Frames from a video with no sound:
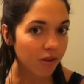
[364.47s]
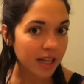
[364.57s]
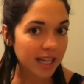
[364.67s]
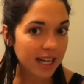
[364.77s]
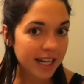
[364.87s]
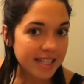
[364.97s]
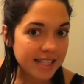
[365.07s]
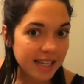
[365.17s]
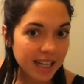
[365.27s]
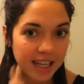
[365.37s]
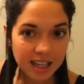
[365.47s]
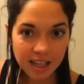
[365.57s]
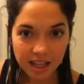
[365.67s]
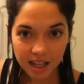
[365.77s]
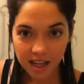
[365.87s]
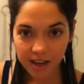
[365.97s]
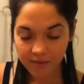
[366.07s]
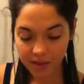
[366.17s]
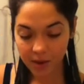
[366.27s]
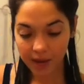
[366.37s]
really nicely.
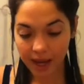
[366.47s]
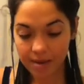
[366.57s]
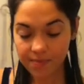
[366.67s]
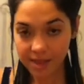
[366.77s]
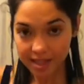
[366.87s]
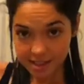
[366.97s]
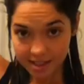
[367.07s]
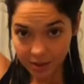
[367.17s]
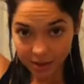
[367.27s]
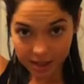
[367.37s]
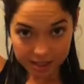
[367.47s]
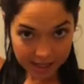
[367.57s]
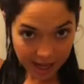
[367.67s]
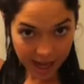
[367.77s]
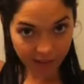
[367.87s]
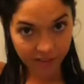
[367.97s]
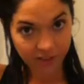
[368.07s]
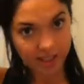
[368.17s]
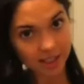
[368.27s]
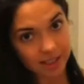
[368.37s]
Okay, so there's half of
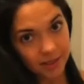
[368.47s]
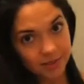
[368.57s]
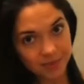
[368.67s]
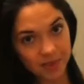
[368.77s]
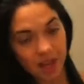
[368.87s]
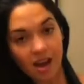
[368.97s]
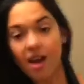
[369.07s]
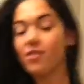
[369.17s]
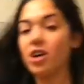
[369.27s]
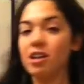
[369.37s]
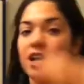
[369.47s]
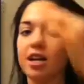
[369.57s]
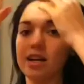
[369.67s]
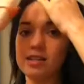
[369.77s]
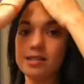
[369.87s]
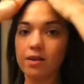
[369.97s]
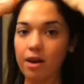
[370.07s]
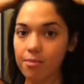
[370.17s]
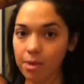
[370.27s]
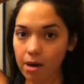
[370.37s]
it. I've got a lot of hair, so
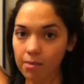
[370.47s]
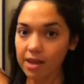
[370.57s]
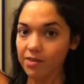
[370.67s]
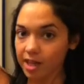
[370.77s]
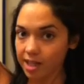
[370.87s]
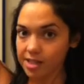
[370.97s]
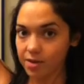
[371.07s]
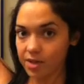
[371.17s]
I'm probably even going to do